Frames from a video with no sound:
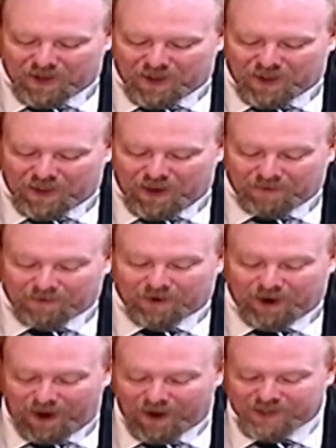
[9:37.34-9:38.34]
they
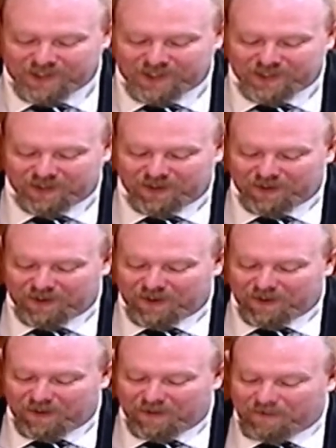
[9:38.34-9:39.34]
forgot
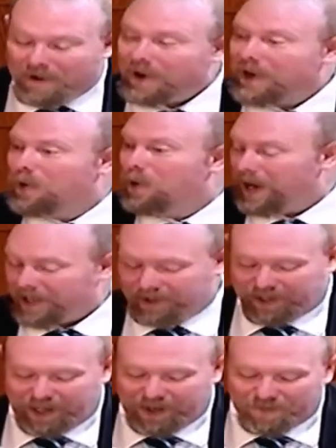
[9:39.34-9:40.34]
very
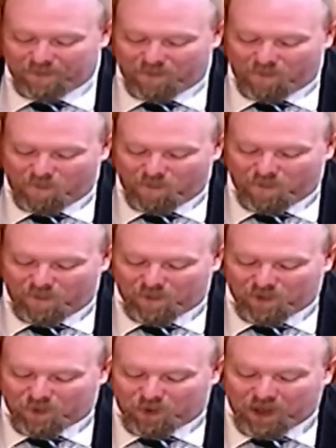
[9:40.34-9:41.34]
quickly,
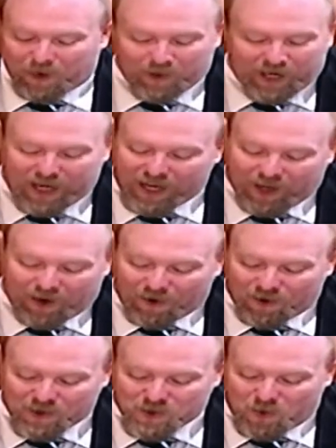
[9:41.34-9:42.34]
when they were eating all
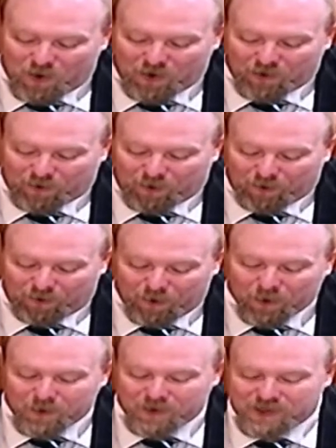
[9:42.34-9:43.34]
those wonderful
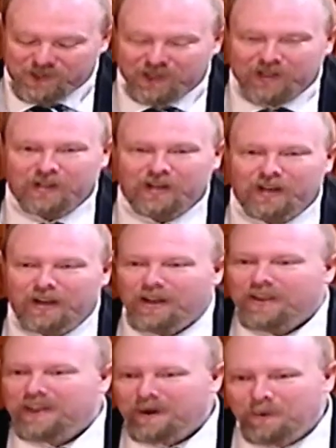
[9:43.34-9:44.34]
foods,
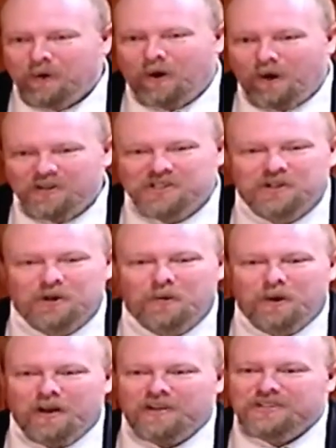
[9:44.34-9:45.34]
they were
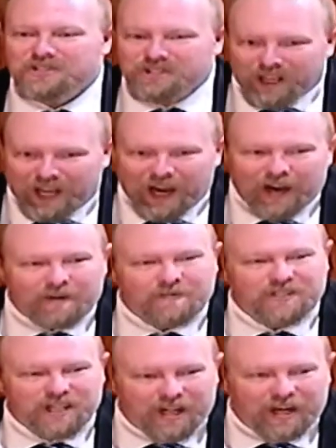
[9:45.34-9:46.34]
also
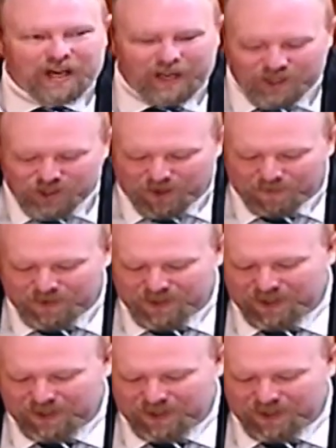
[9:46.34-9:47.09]
slaves in Egypt.